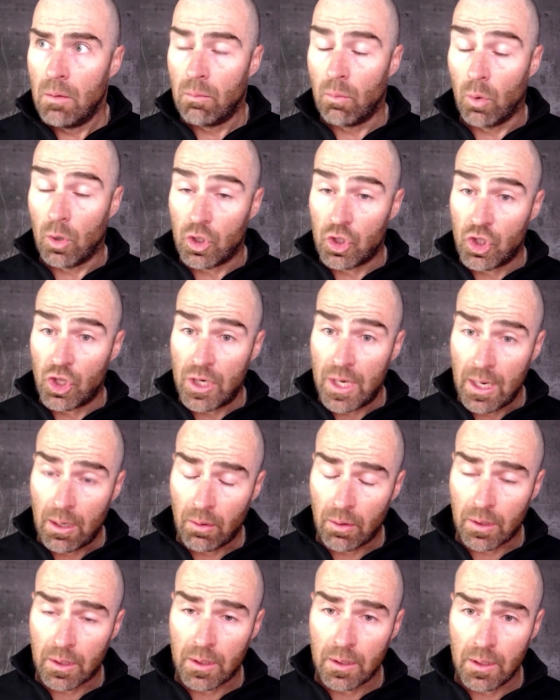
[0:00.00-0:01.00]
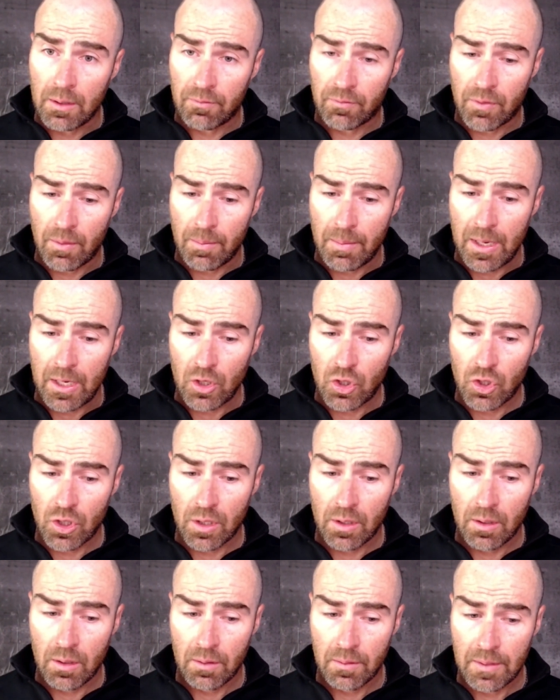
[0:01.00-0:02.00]
more generic
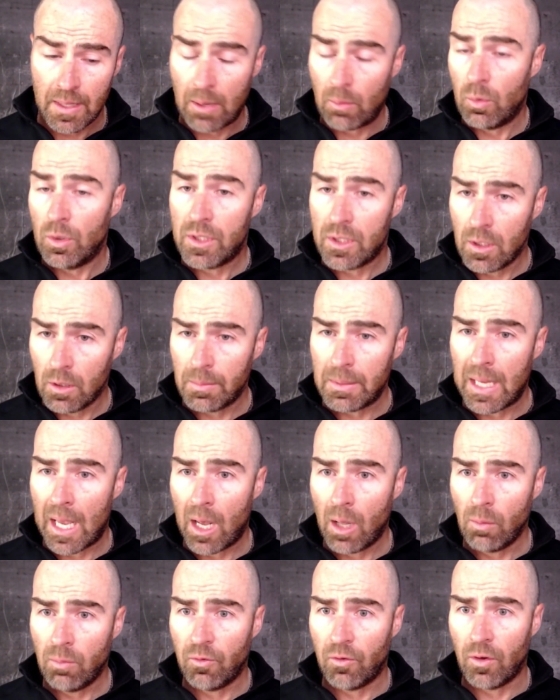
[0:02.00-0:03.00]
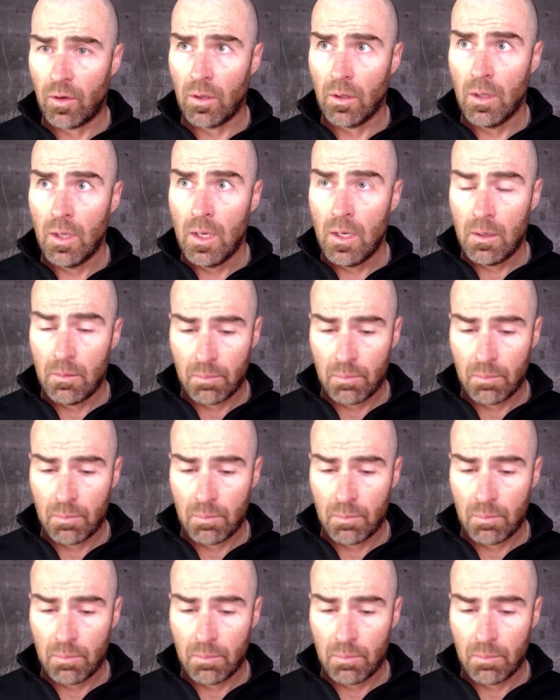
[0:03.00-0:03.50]
information that would still be helpful,